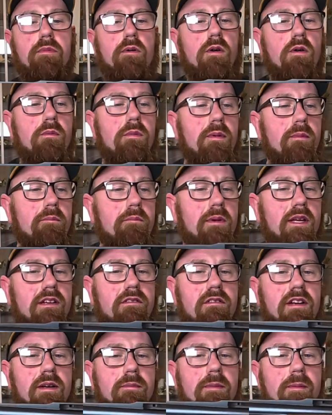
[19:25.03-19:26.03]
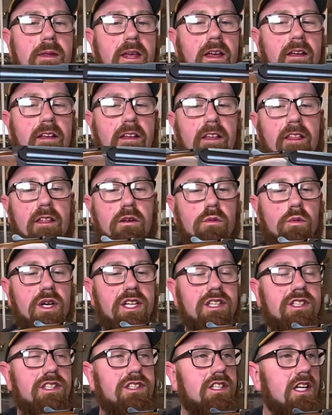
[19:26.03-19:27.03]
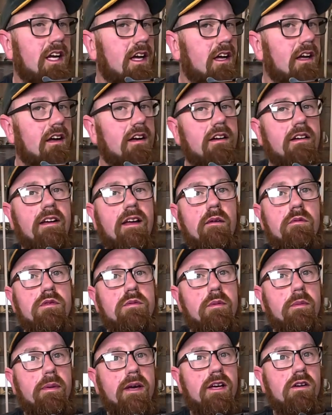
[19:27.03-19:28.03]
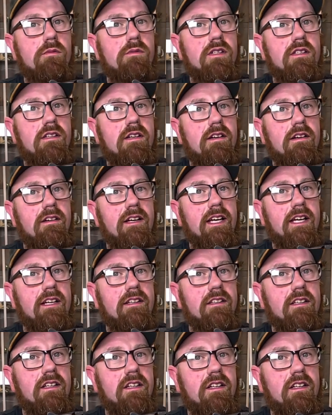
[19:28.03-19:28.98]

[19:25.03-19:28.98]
up midrib, which helps me pick up the target.